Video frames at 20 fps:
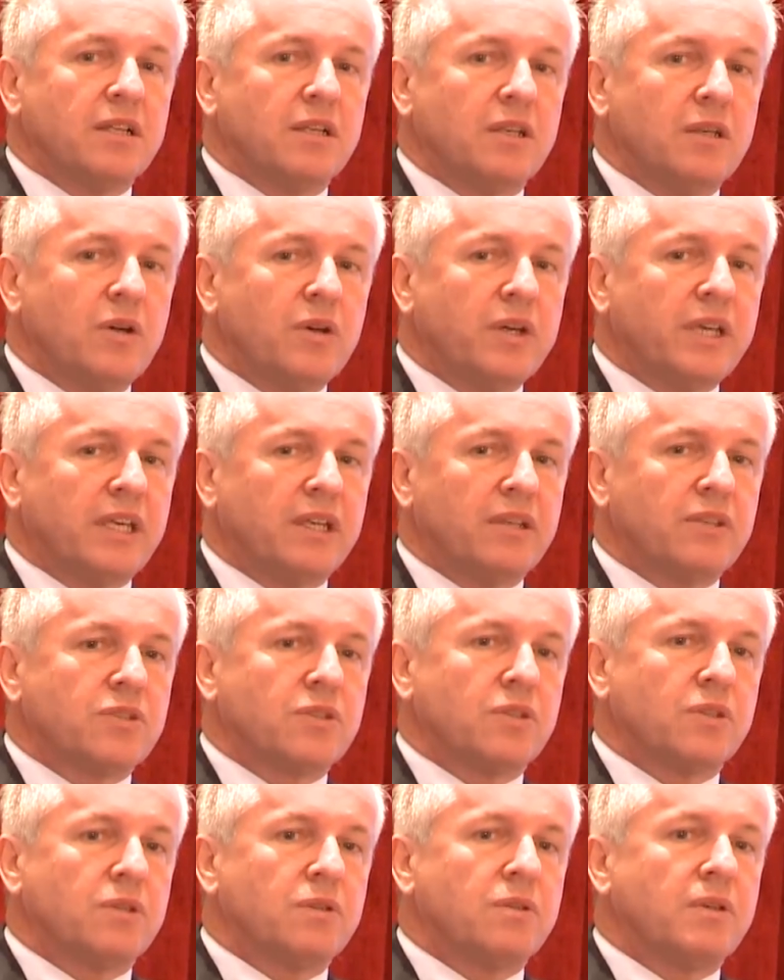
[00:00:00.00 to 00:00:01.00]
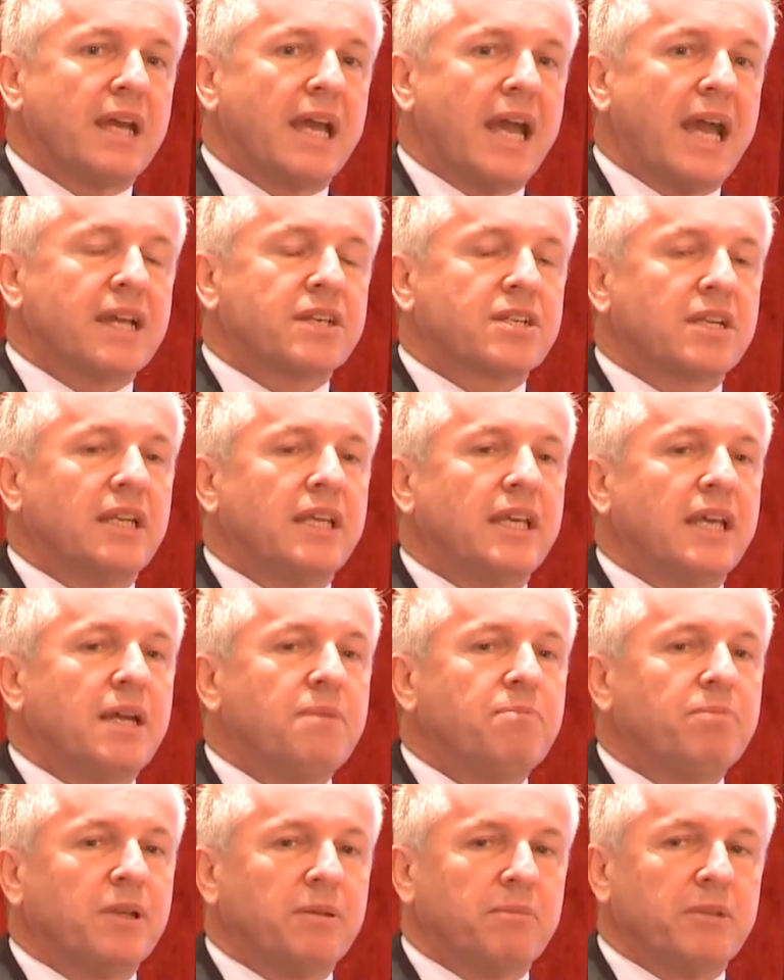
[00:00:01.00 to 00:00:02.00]
looking to actually
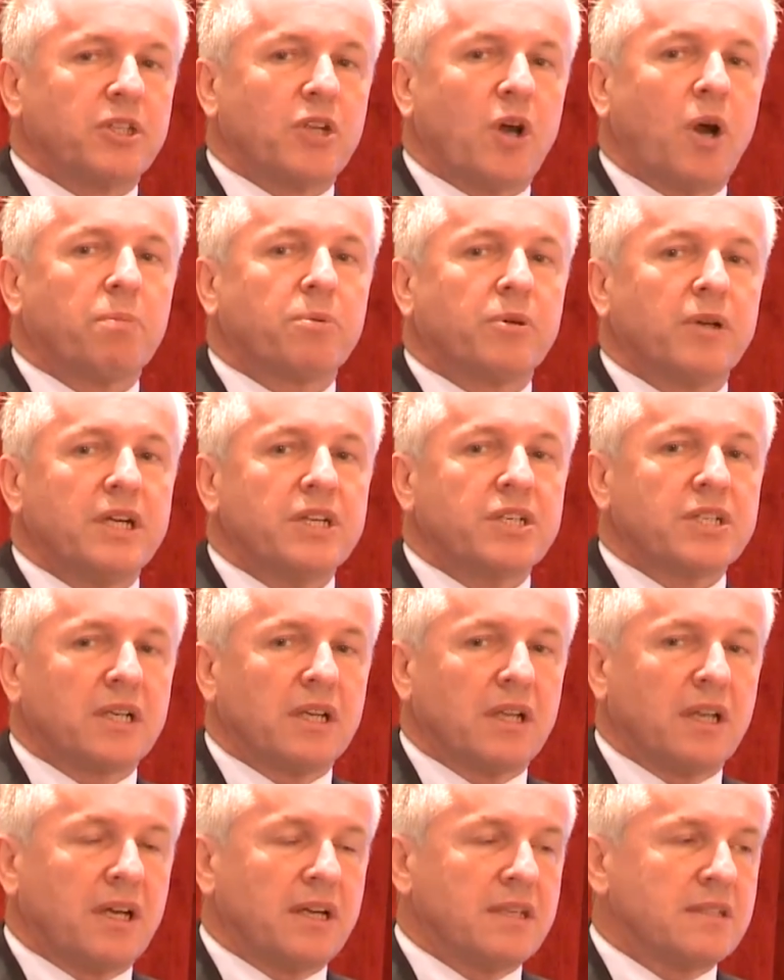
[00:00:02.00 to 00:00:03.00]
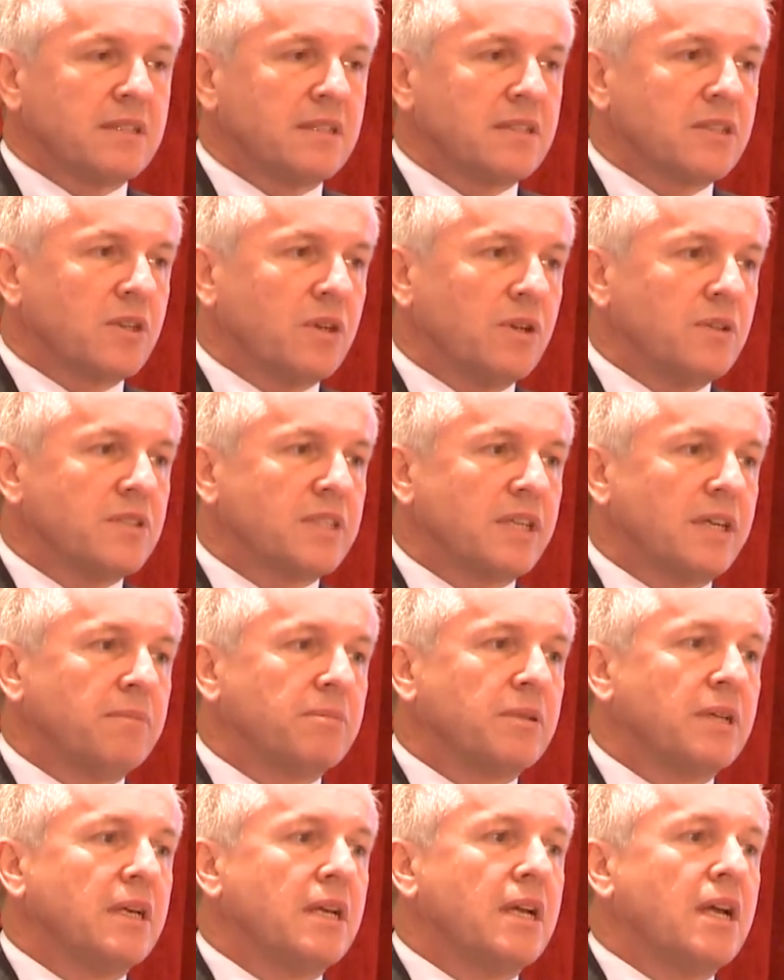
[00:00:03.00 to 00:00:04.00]
implement, operationalize this
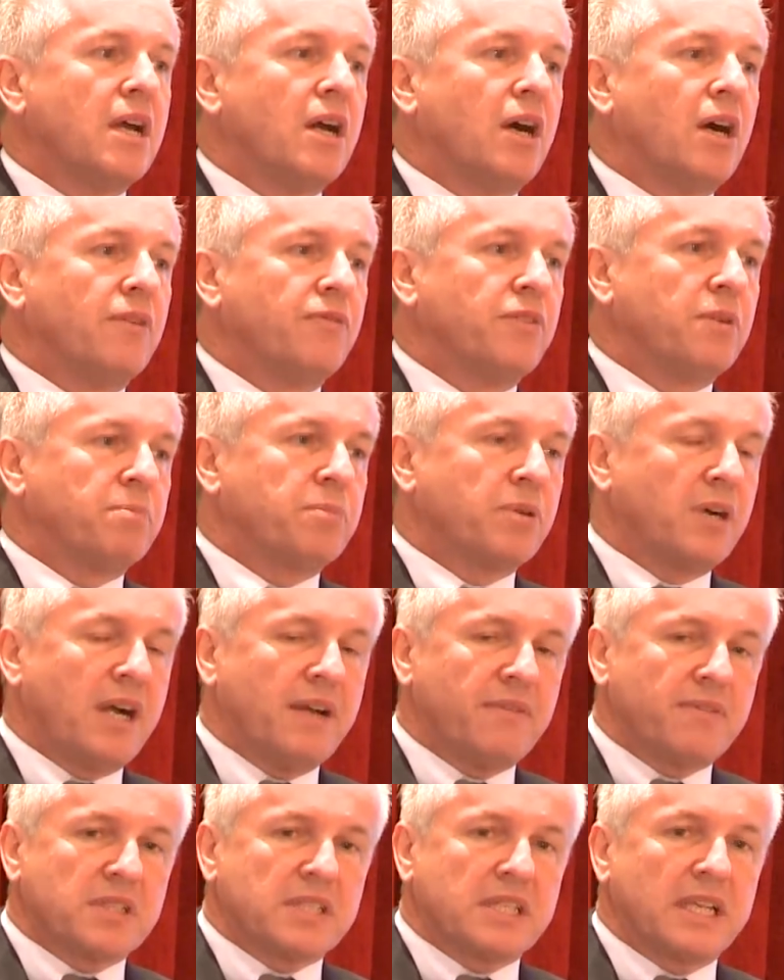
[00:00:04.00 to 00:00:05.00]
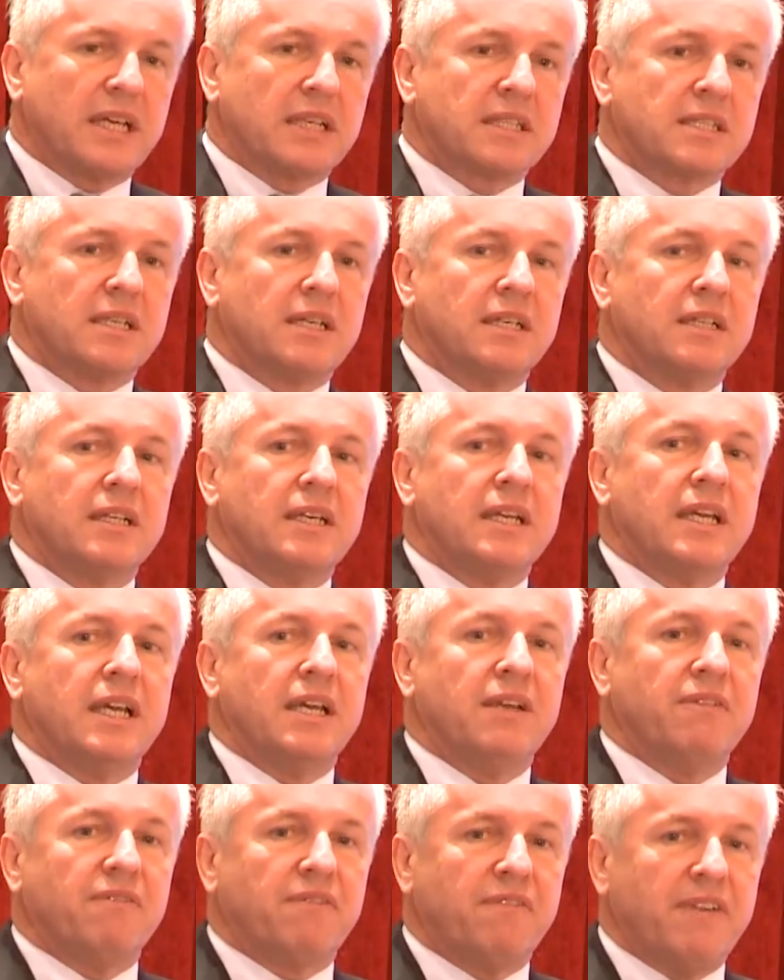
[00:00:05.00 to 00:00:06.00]
concept of the private sector
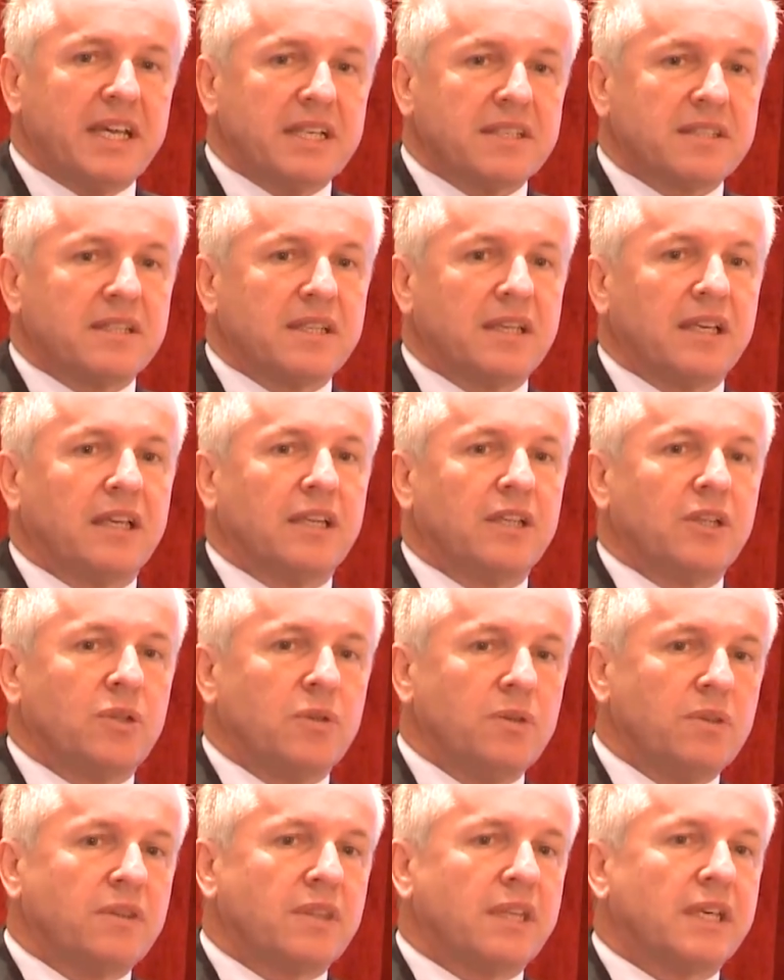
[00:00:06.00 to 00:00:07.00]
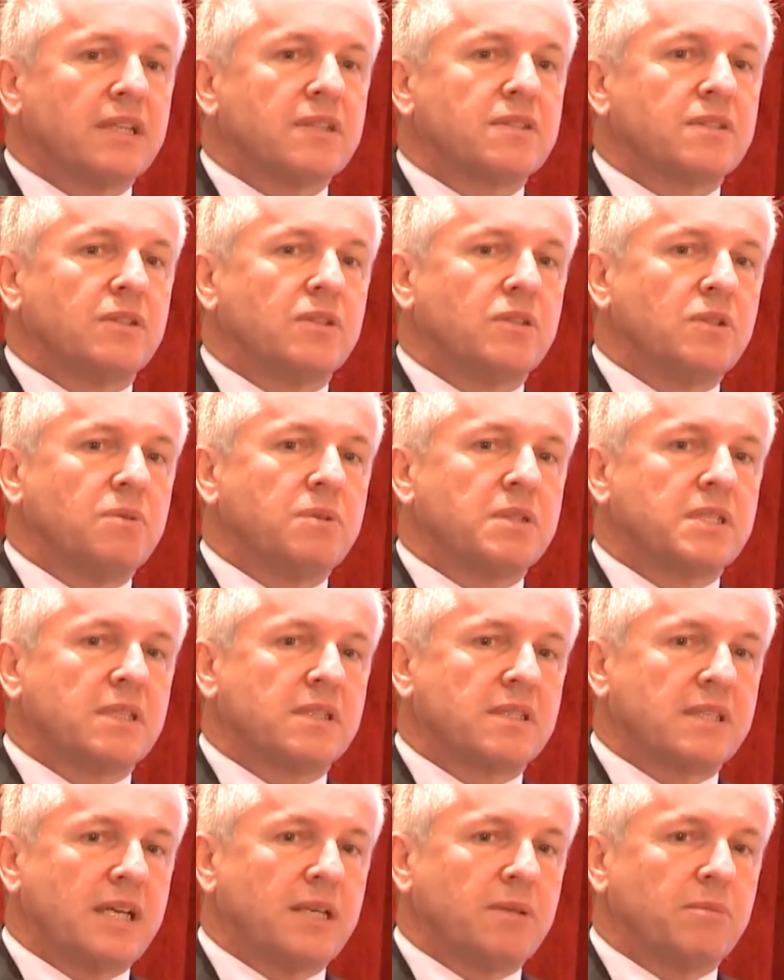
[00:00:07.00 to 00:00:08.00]
investing in good things to do with
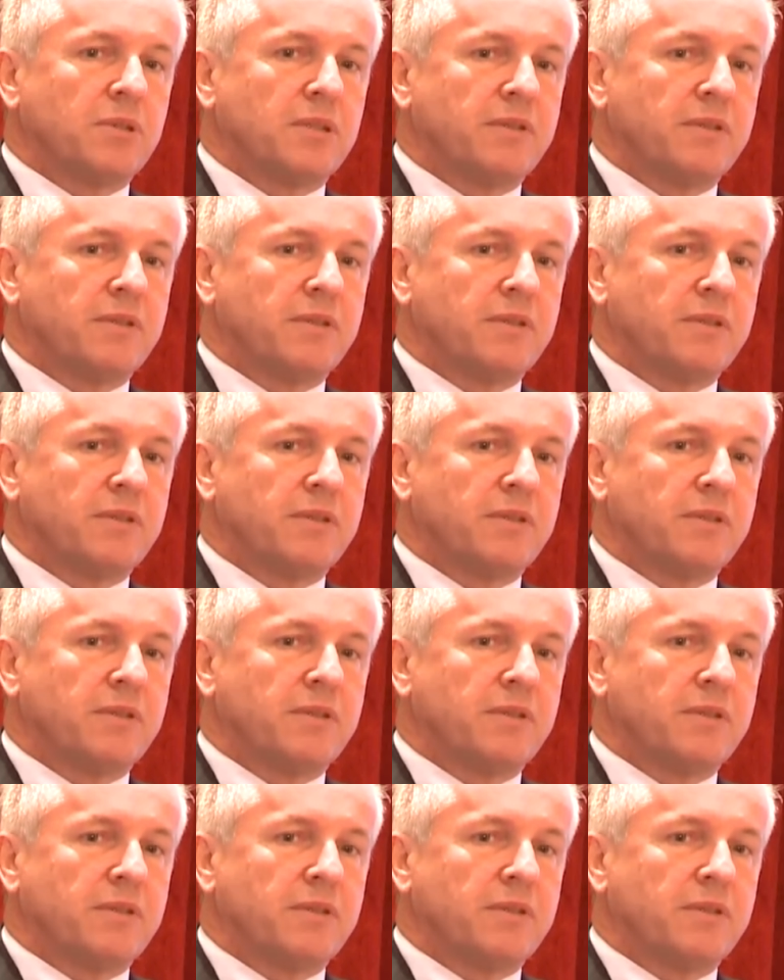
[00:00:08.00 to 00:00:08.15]
sustainable